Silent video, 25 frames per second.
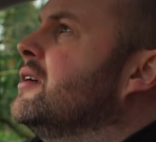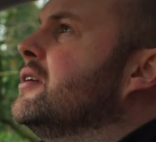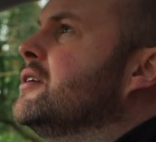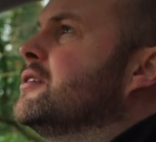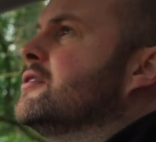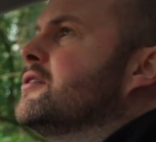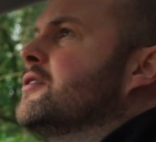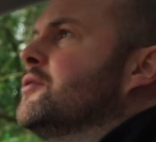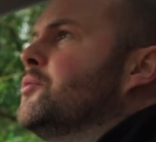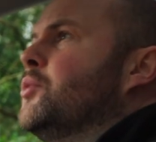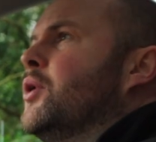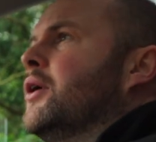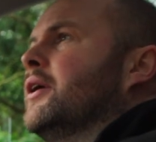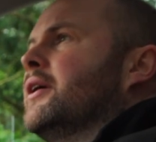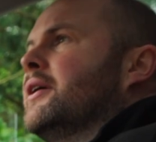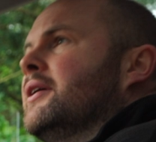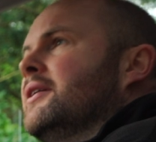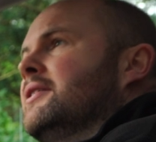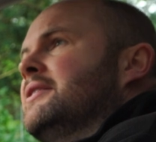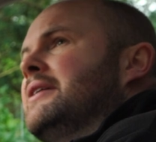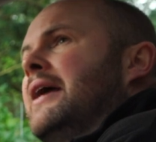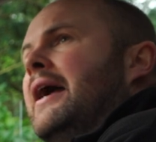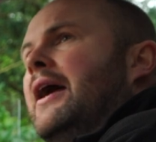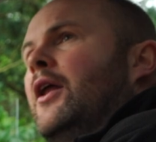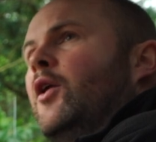from what I can
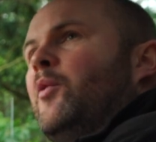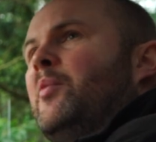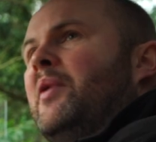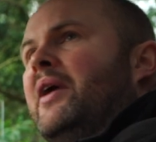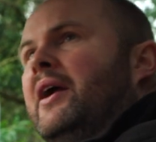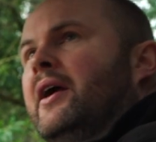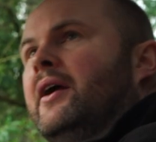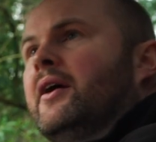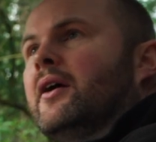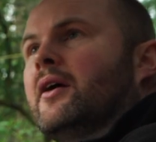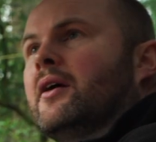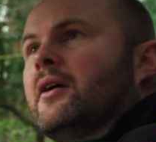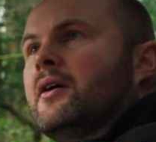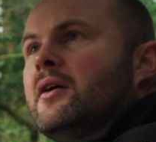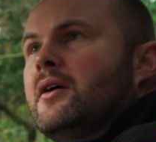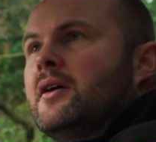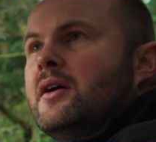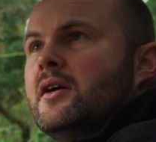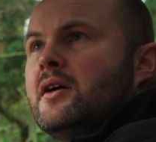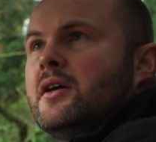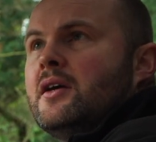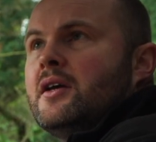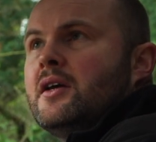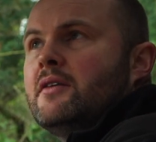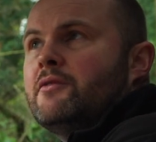tell up here.
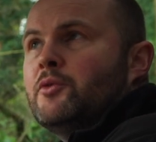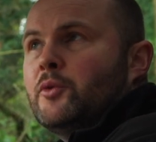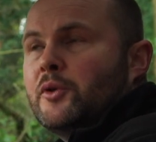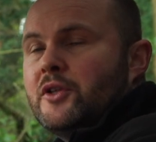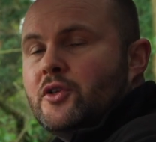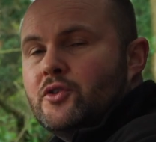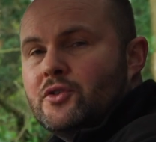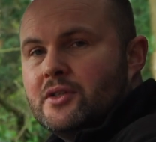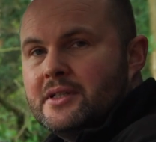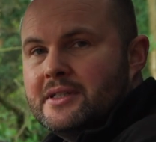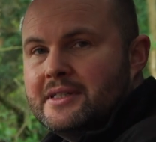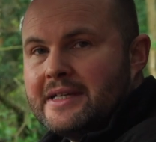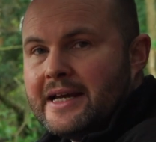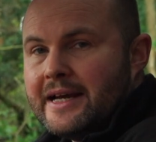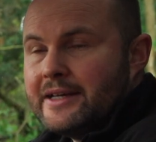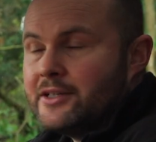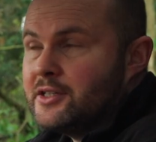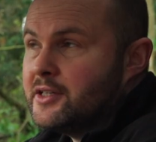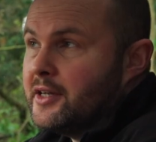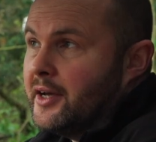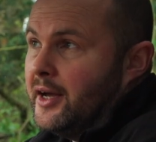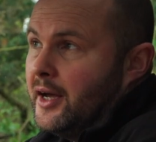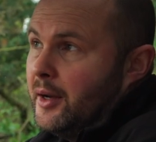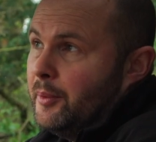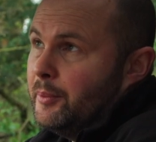If you want to use a dash
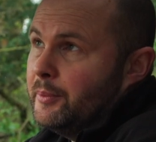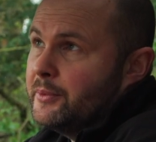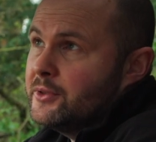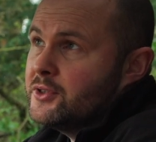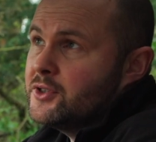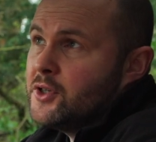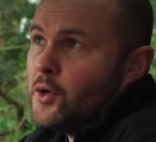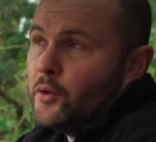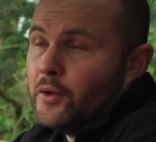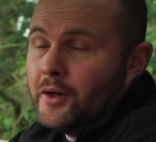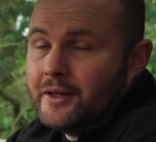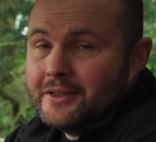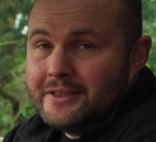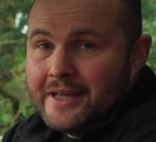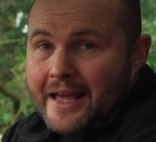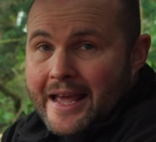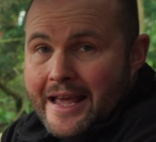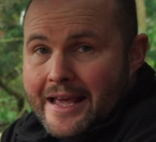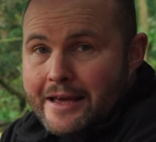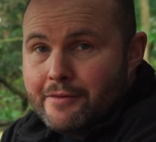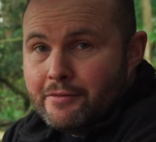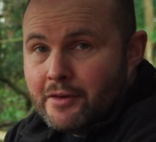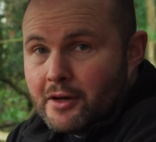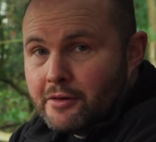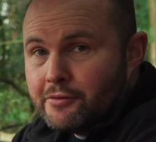cam, the Skoda
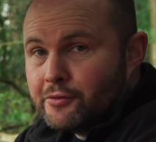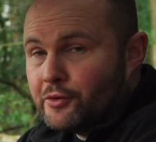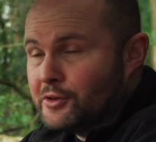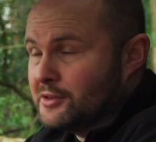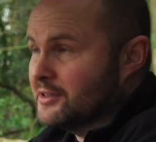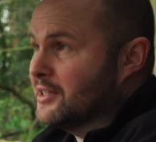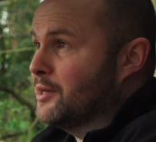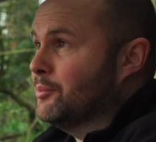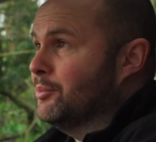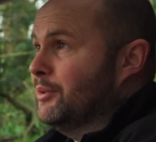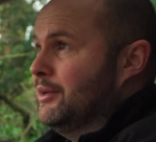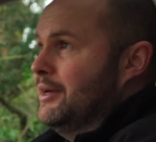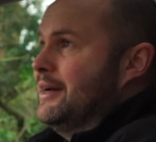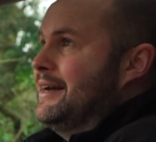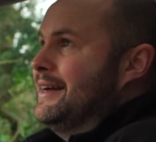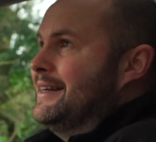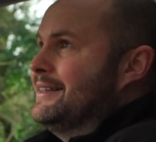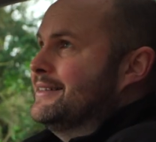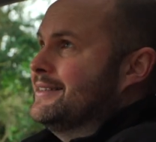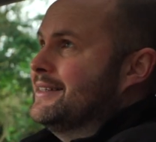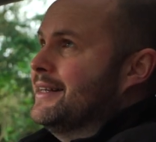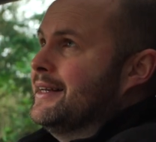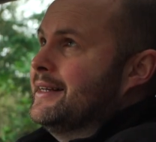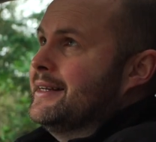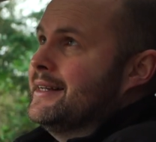Octavia for example
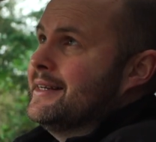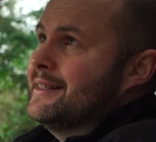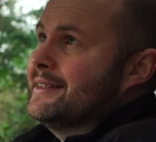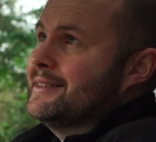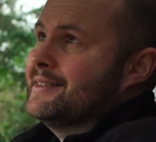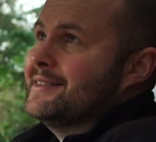has that as